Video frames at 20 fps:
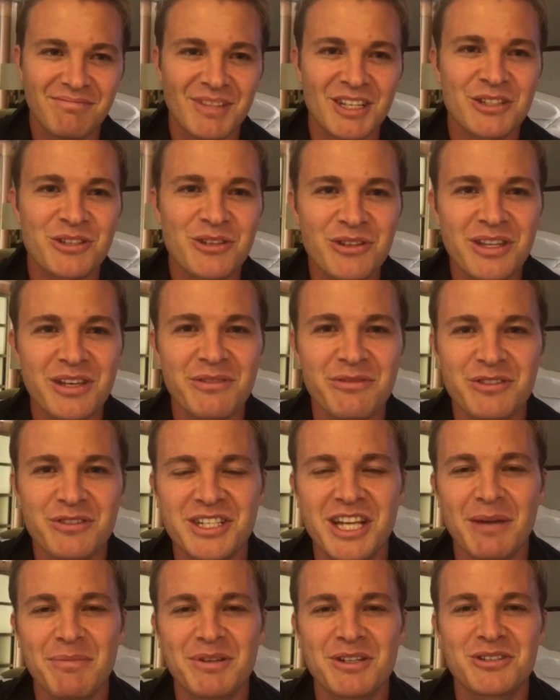Do you think
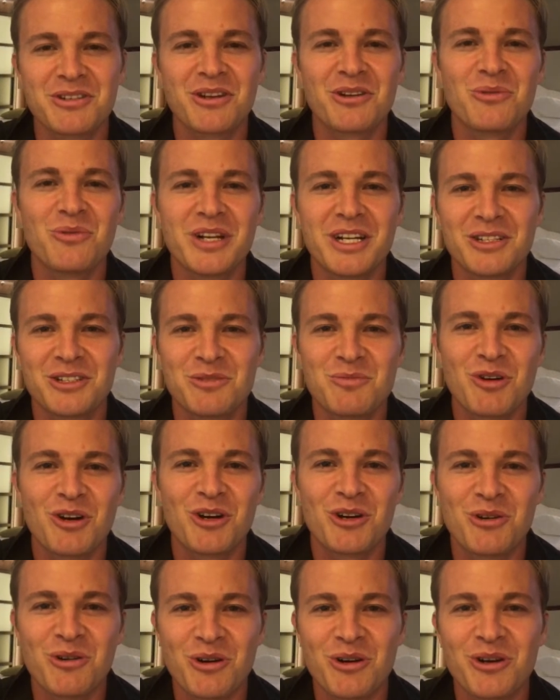Verstappen is going to win it
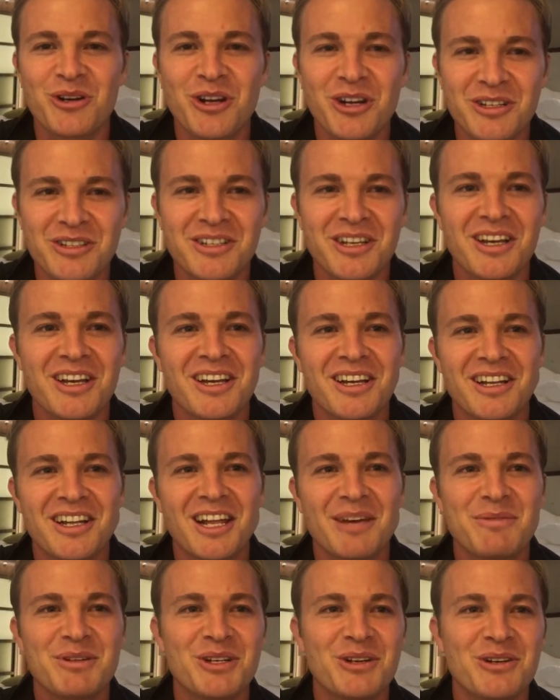tomorrow or not?
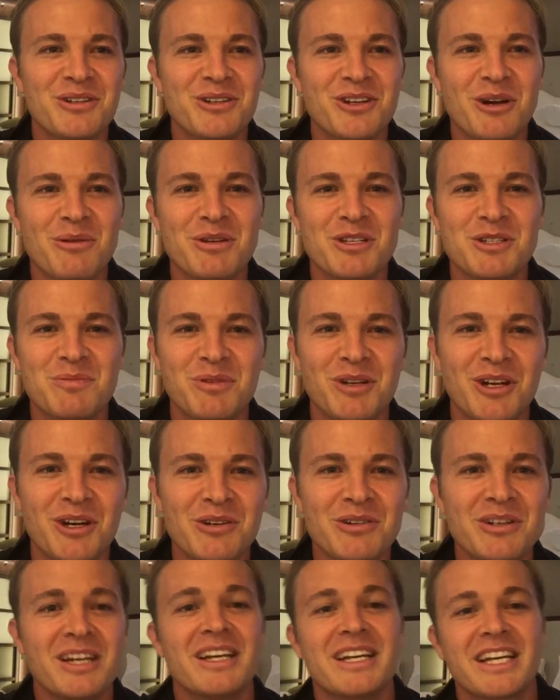Let me know in the comments
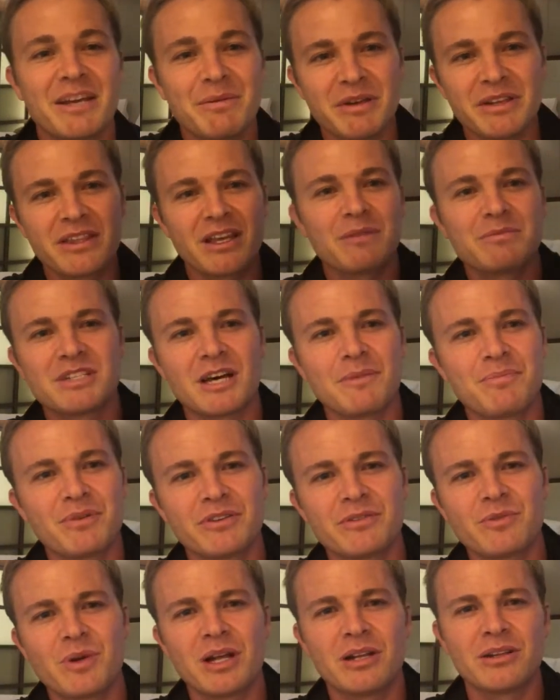below. Give me a thumbs up
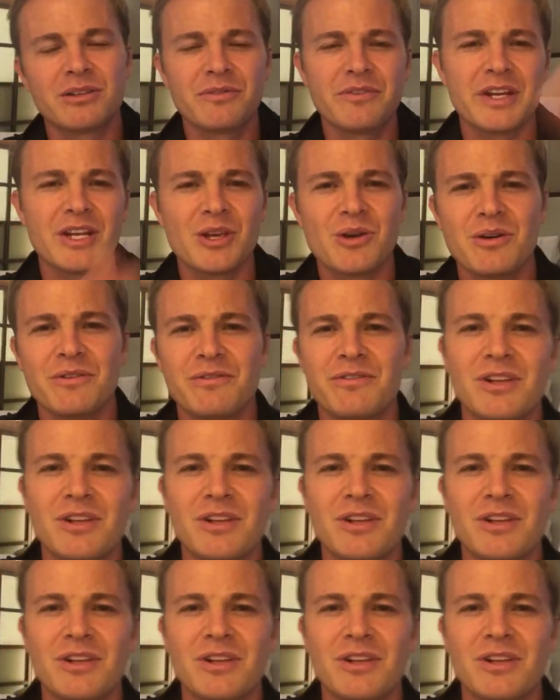as well in the video if